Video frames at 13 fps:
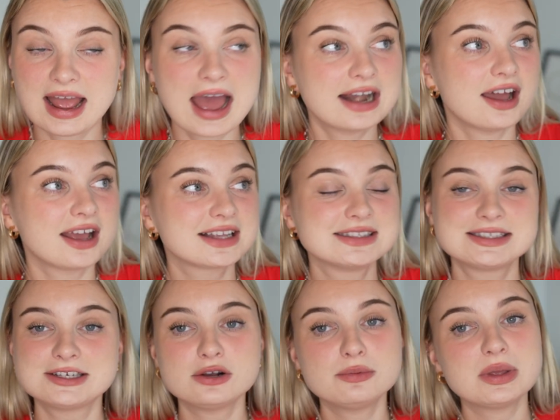And I can
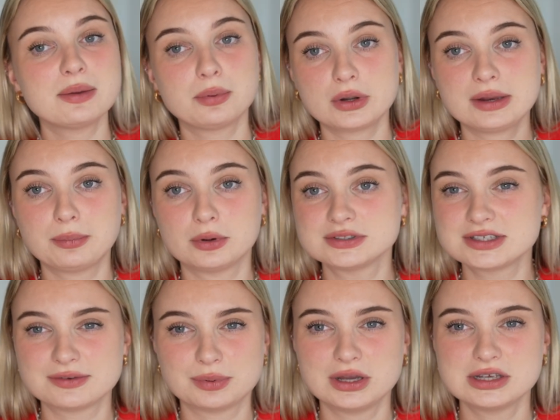still be a body
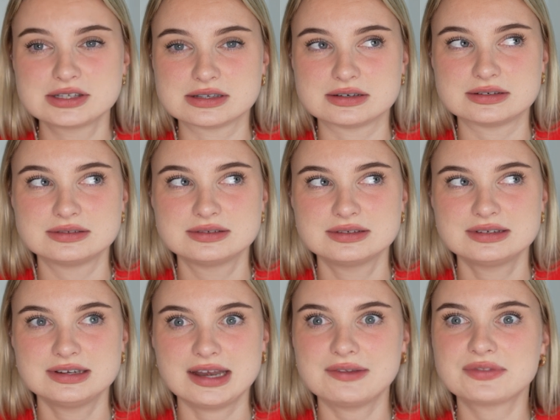positive person
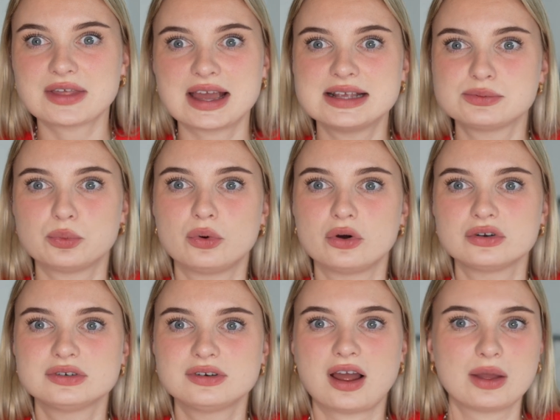if that is
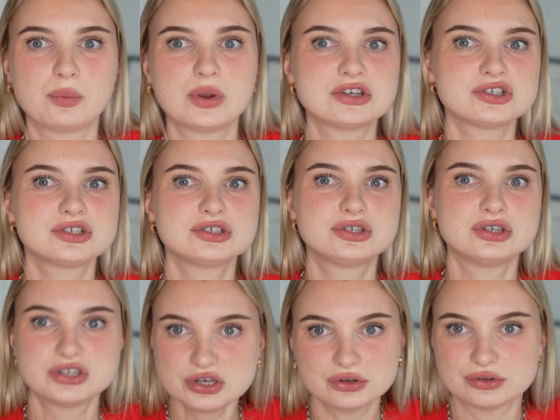what I wish
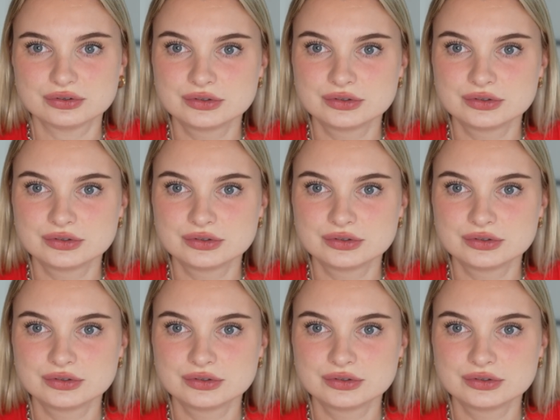to do.